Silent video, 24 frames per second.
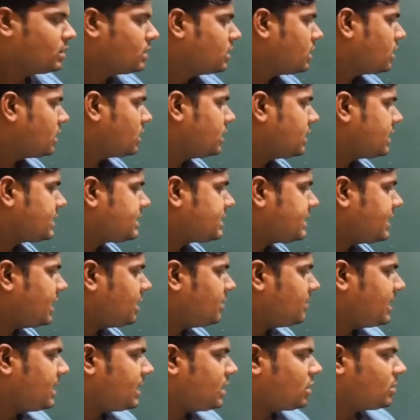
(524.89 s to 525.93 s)
The
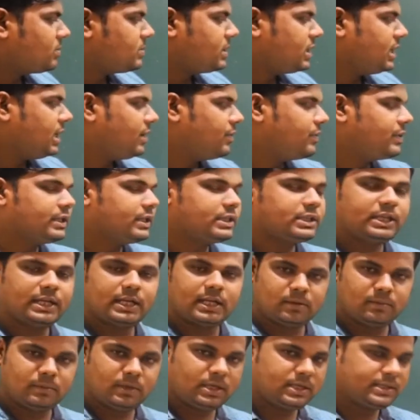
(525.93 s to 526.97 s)
statement of the given
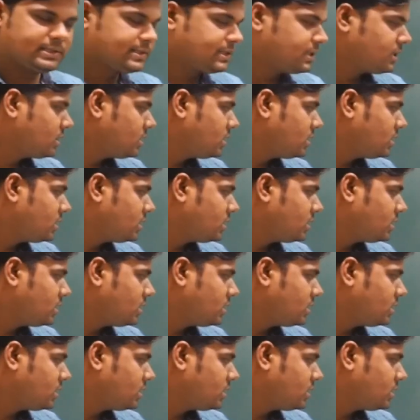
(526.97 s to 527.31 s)
theorem is,